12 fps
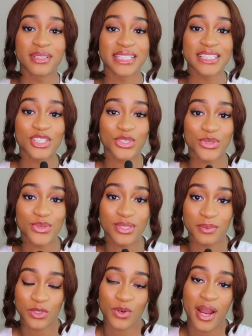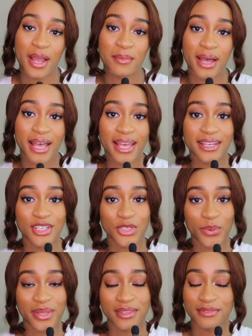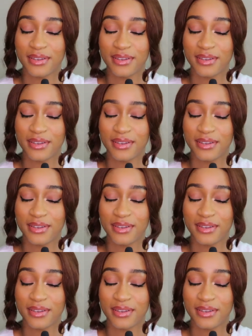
please do subscribe and join